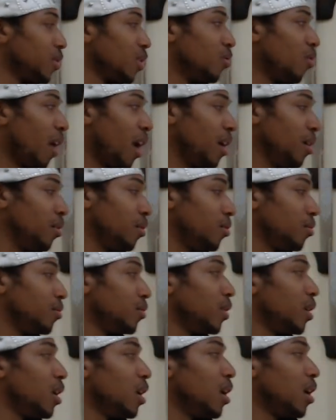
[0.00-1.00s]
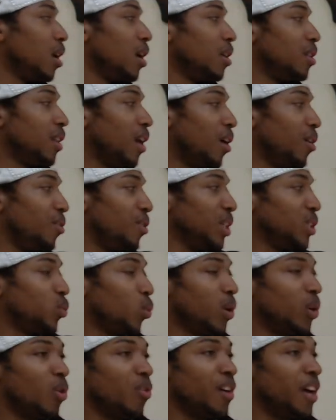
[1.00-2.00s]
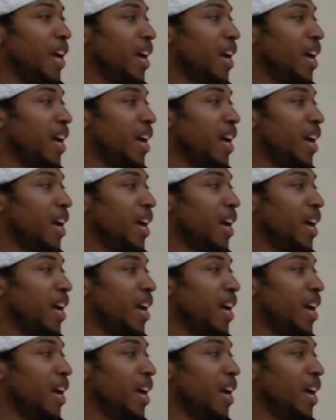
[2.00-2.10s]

Right? Now this one over